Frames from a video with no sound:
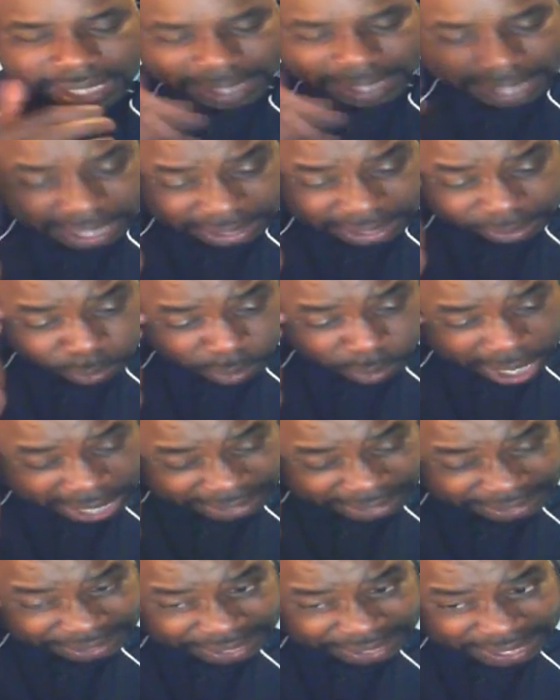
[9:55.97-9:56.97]
that's why
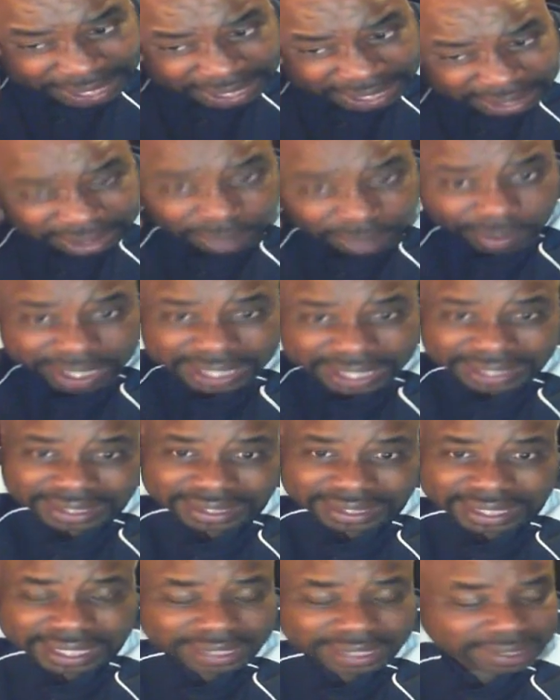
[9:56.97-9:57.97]
John 3 and
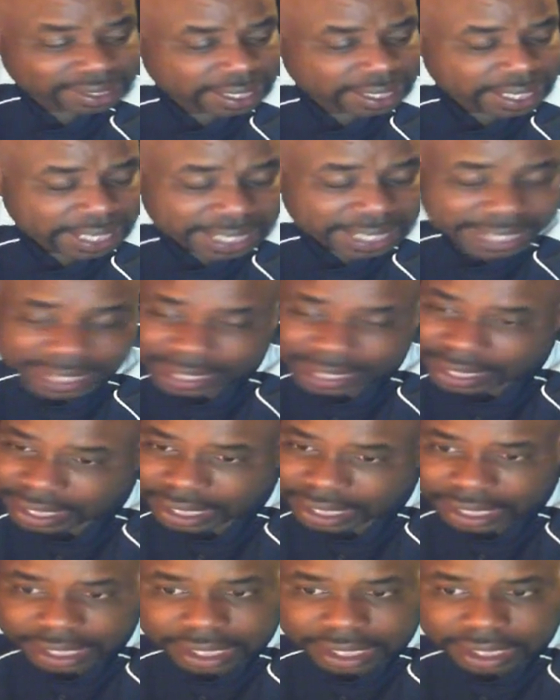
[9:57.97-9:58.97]
16
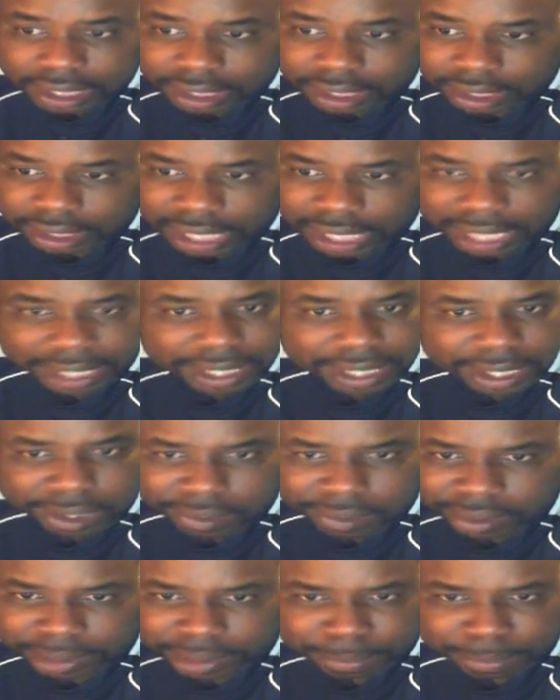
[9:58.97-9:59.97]
thank you
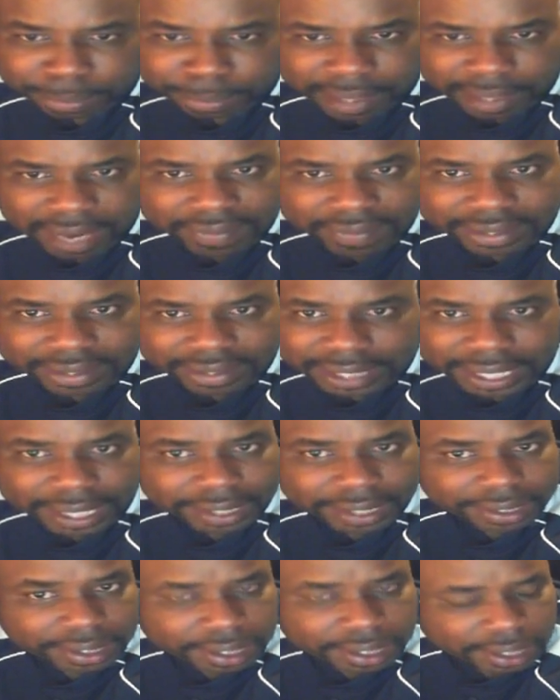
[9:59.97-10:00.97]
Holy Spirit I have to take
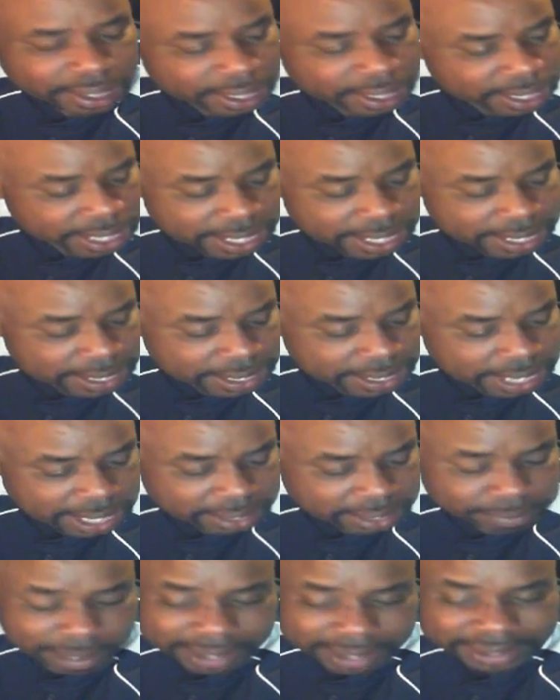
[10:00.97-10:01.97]
it there
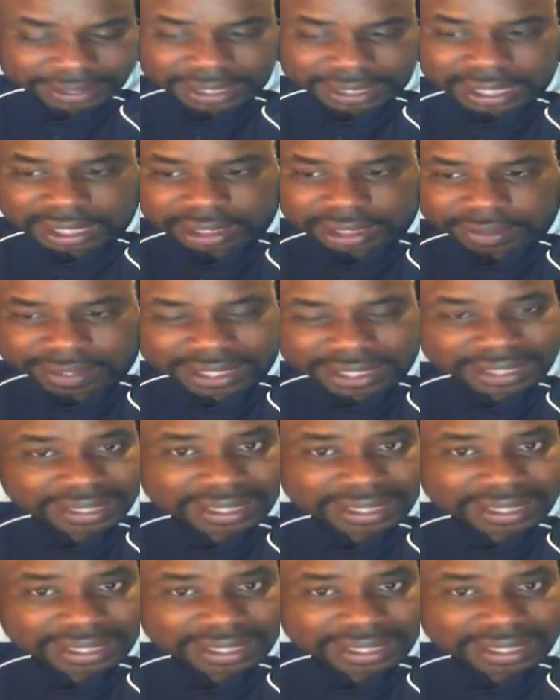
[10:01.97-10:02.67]
that's why John 3 and